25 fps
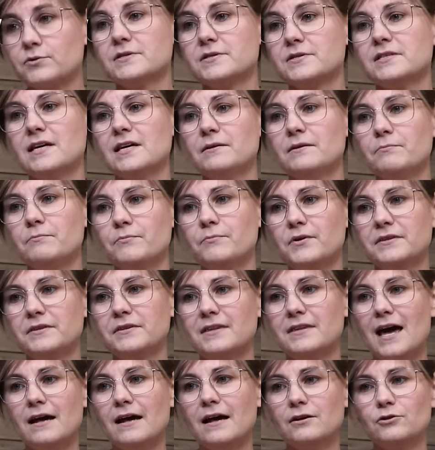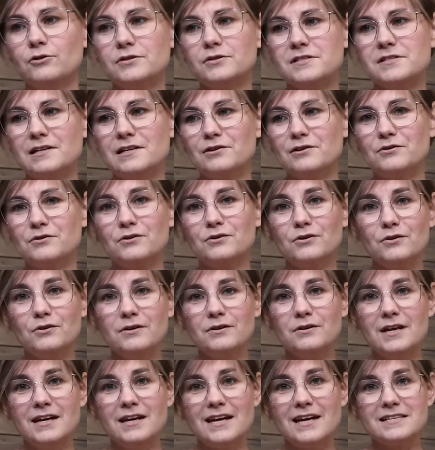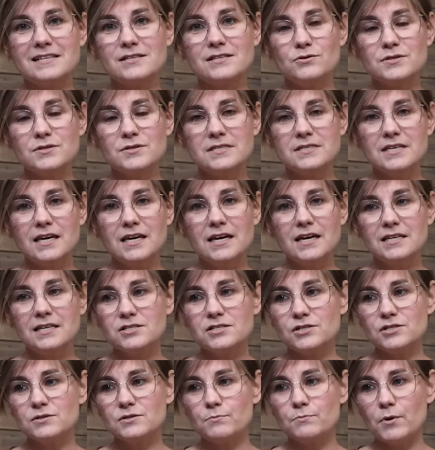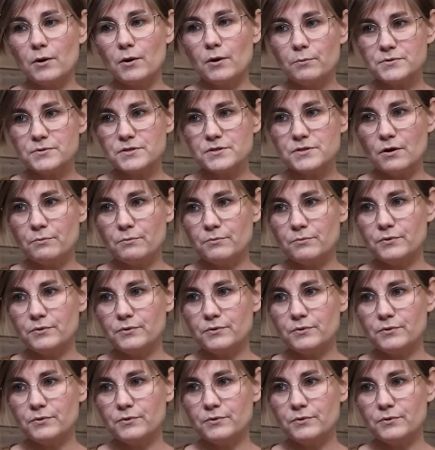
it, but that doesn't look good. And as you see, it just pops up.